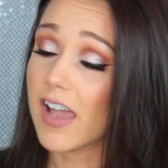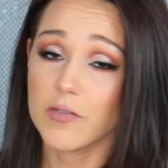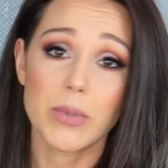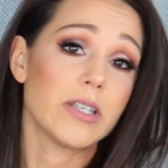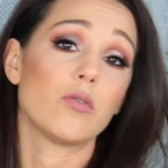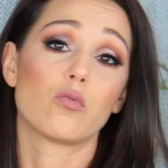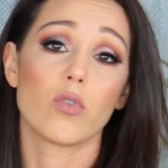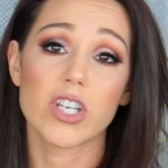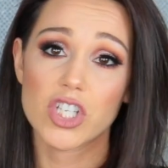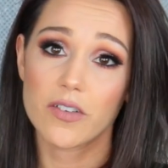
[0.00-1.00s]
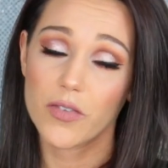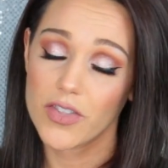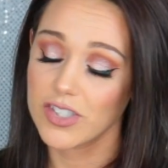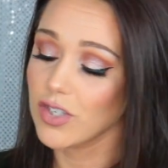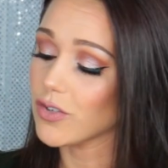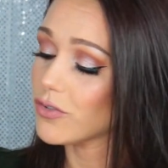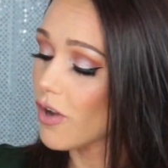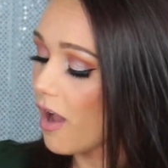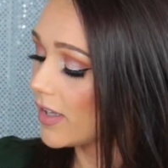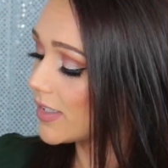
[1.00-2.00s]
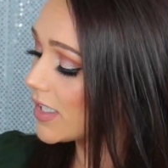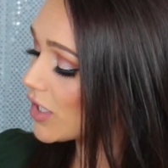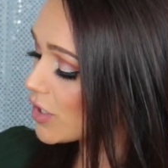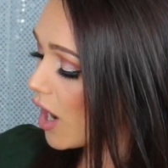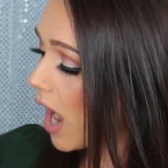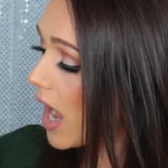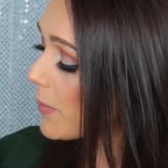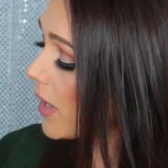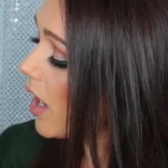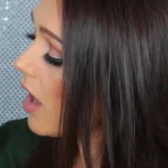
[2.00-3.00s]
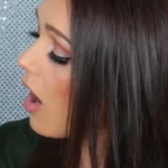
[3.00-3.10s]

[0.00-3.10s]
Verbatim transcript: I've been reaching for this non-stop